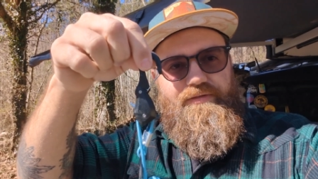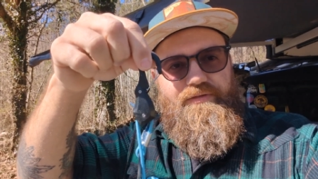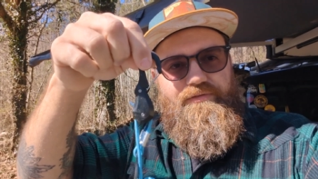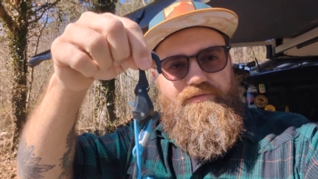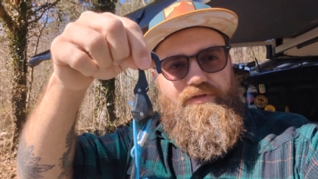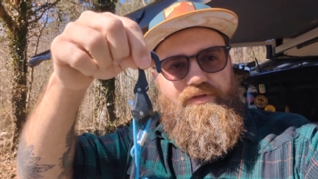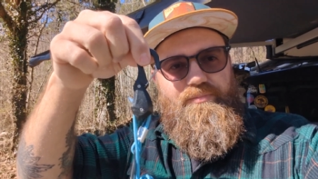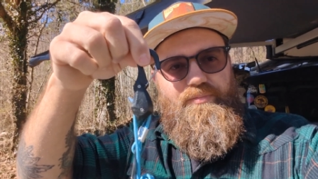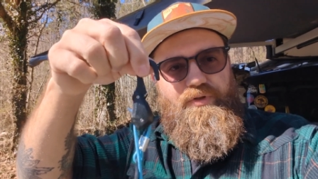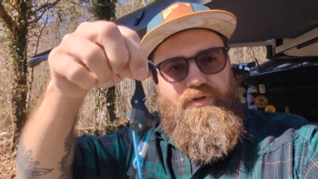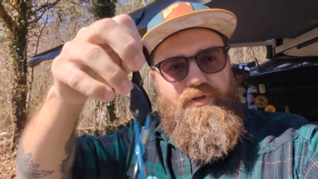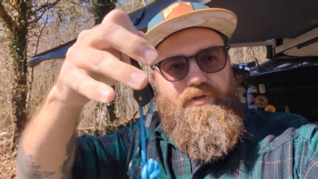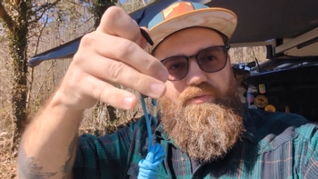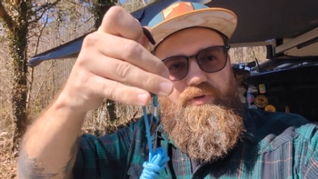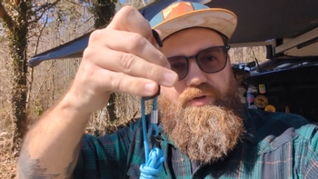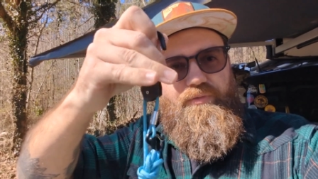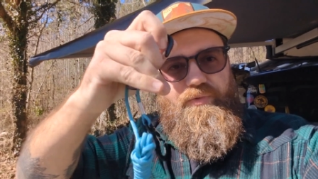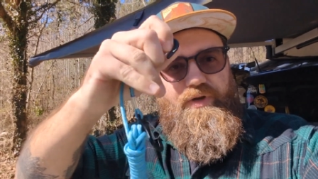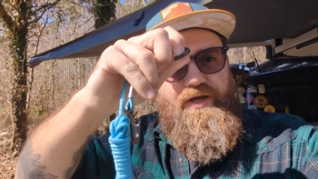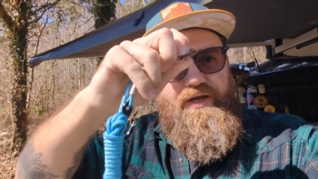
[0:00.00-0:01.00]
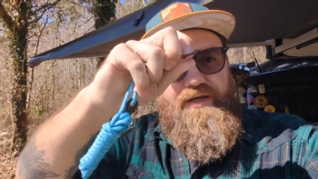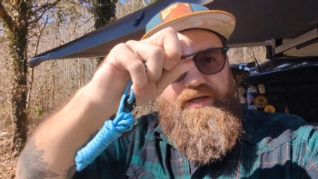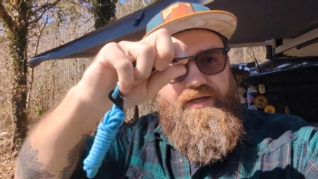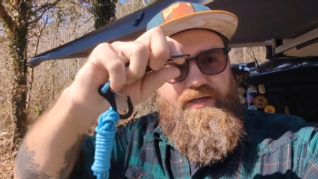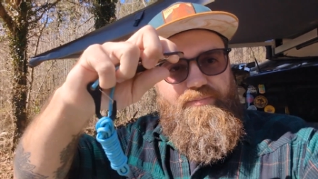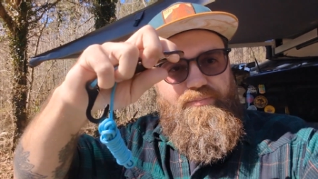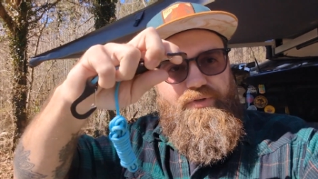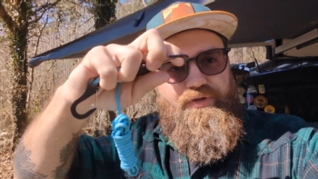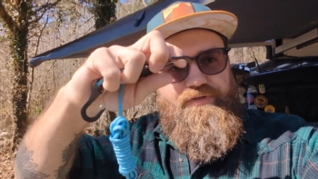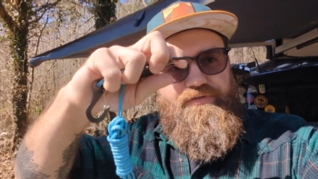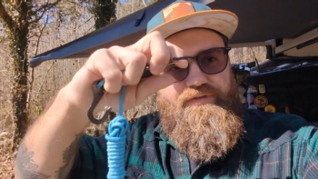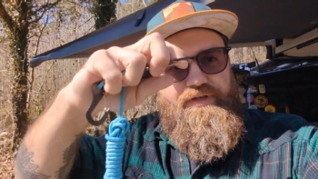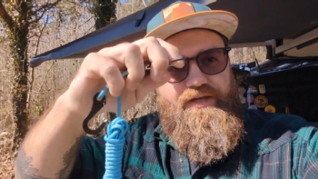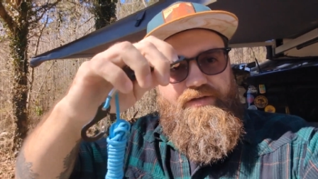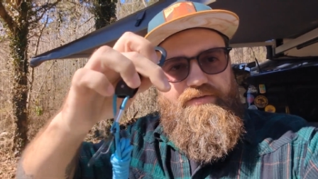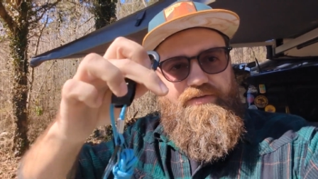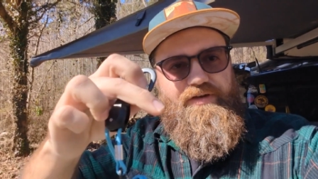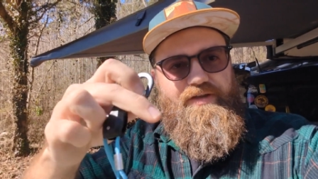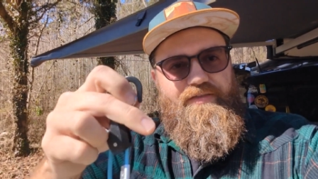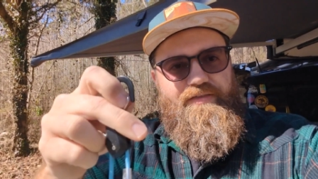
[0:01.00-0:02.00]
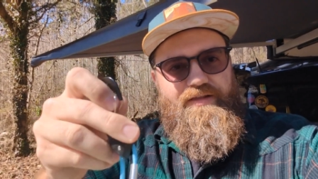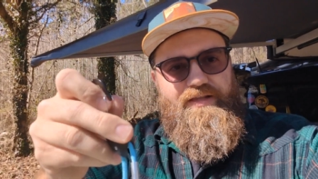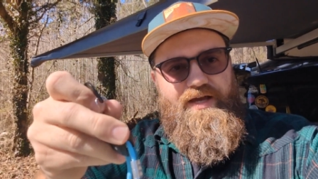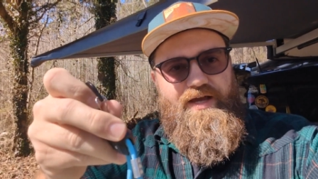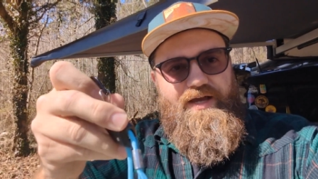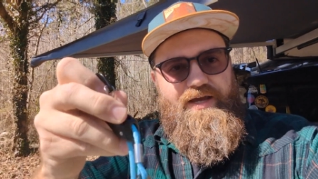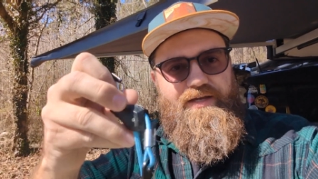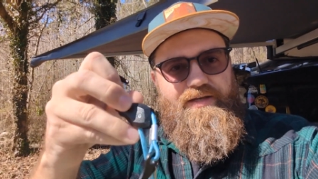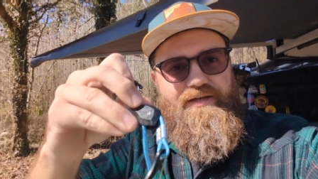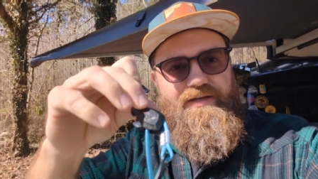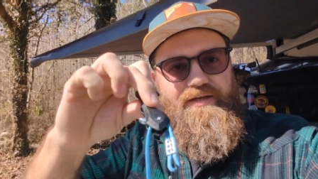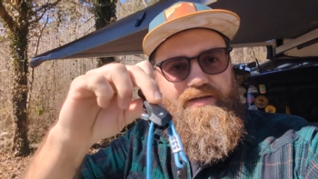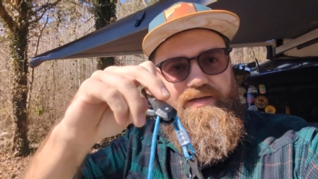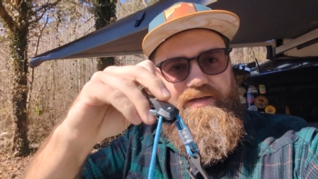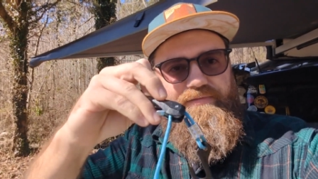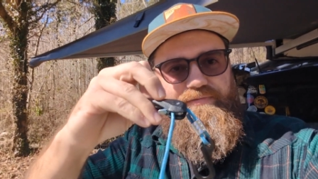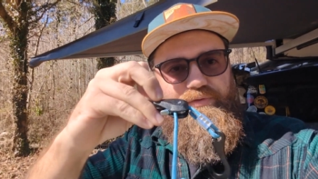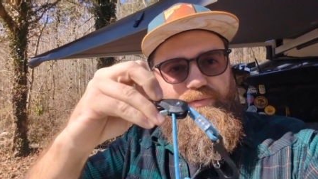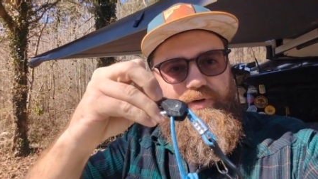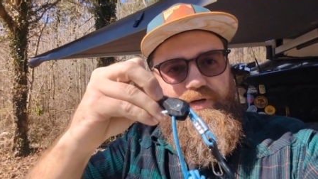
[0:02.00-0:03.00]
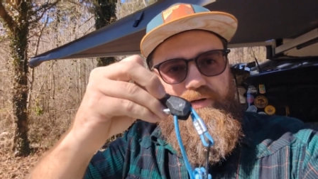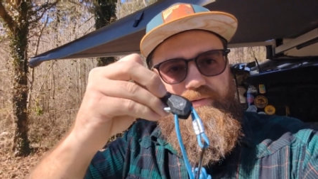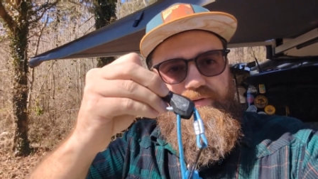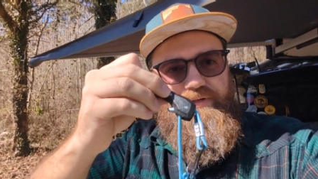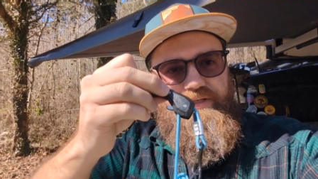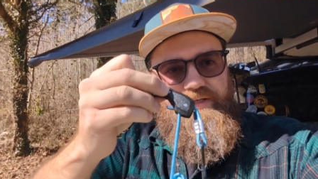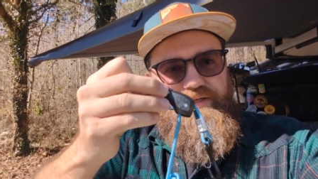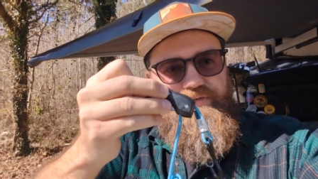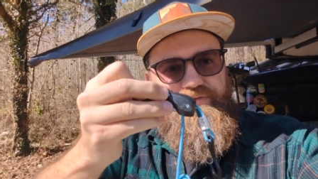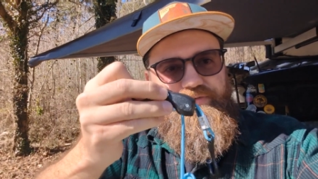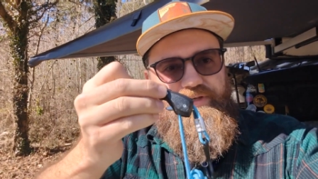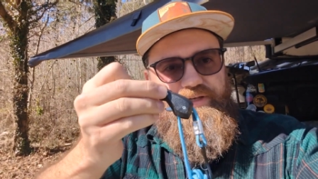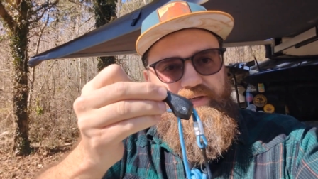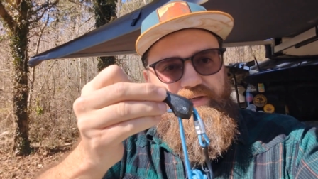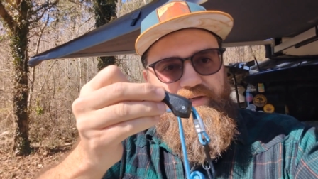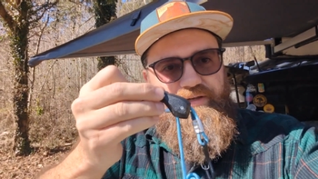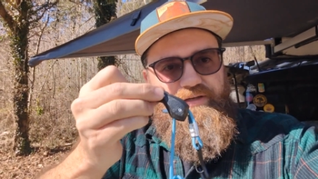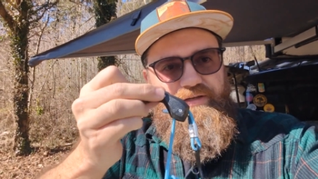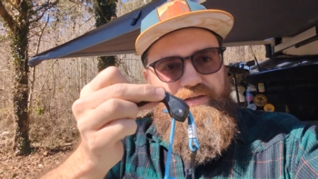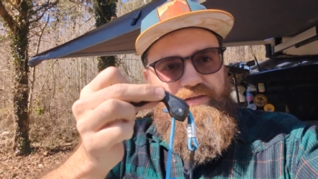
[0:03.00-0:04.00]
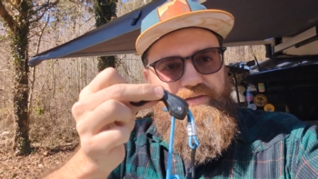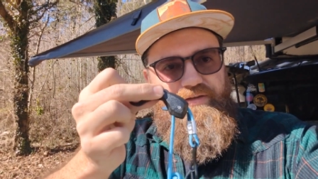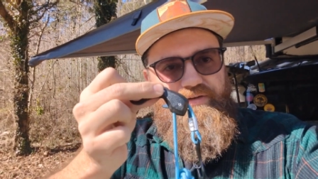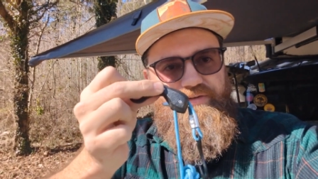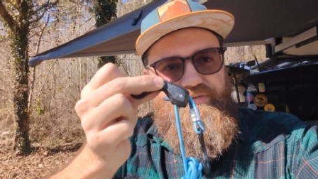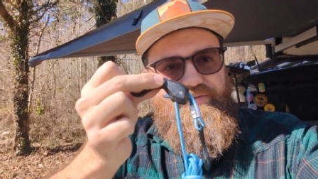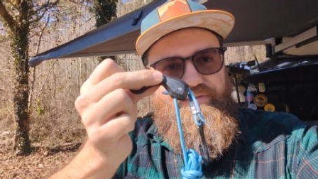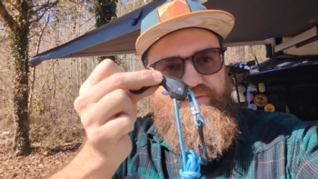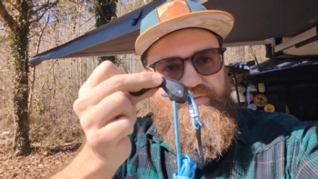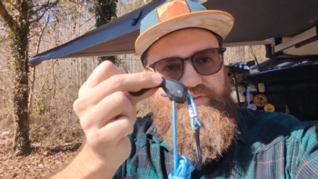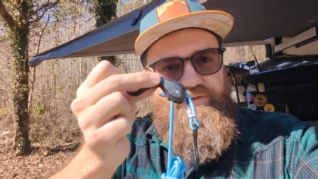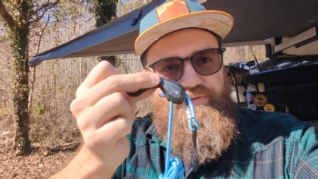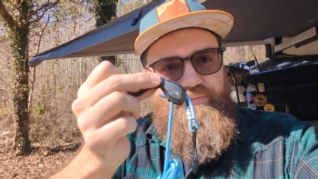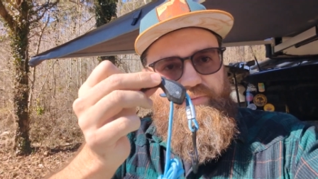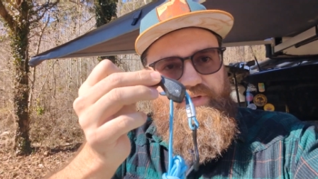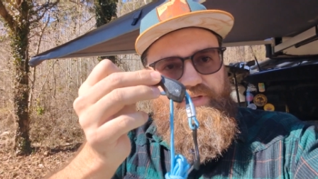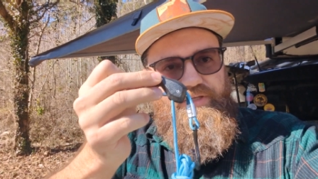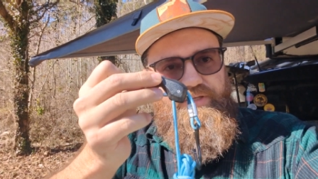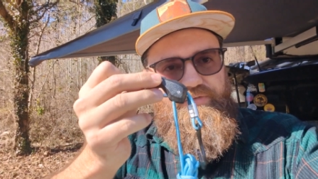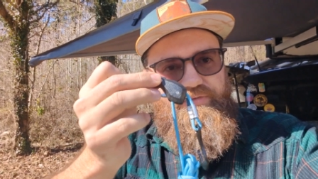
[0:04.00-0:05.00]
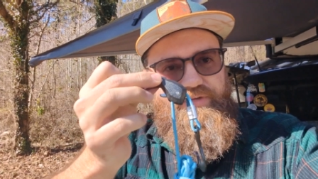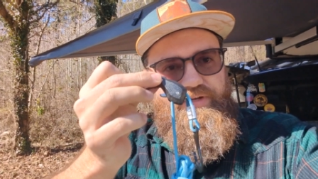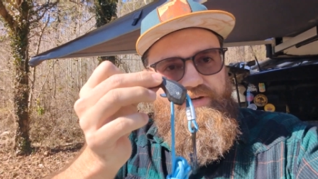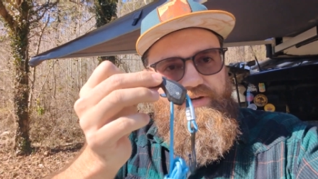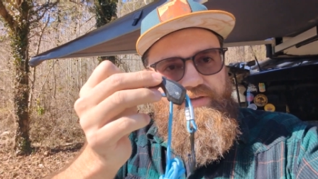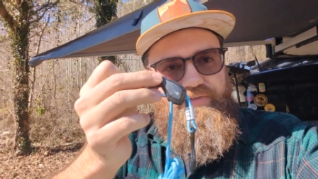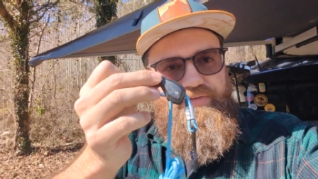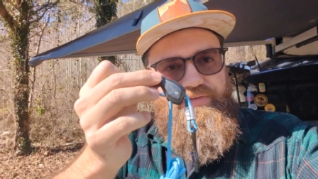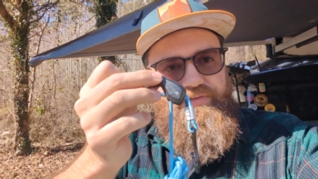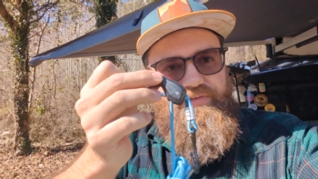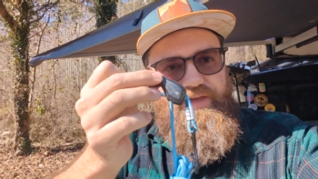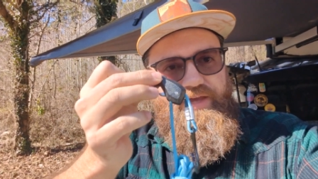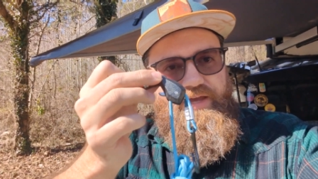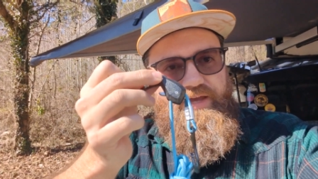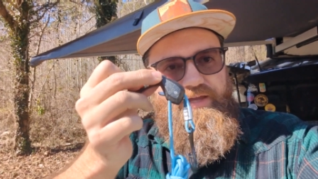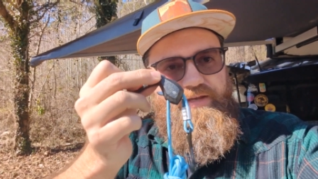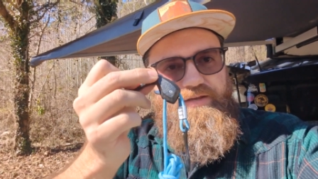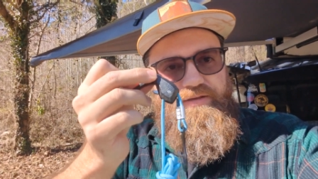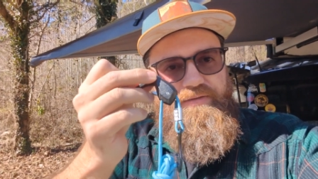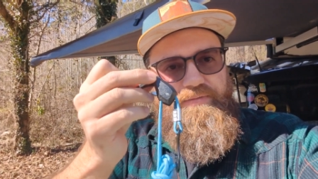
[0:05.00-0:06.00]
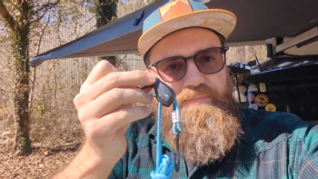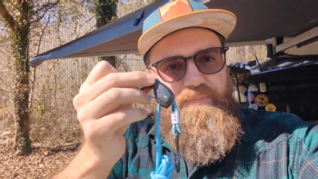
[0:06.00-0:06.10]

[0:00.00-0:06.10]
So you pull it one way, it puts tension in the line. If you want to release it, there's this little release here on the side,